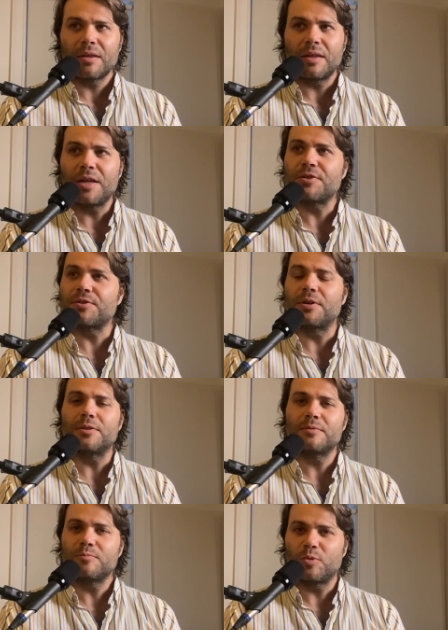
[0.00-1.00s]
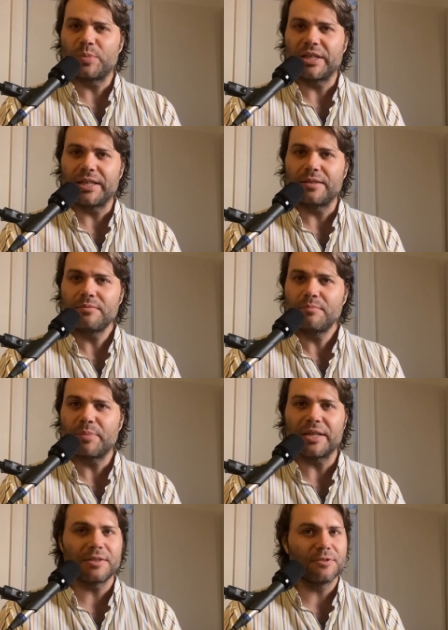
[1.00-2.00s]
intro will be
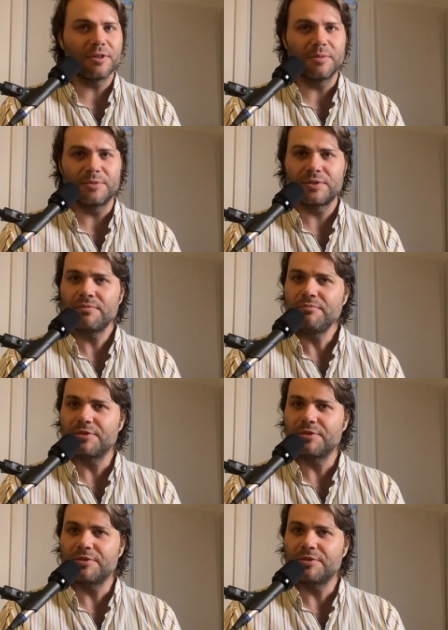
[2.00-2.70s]
bass and drums.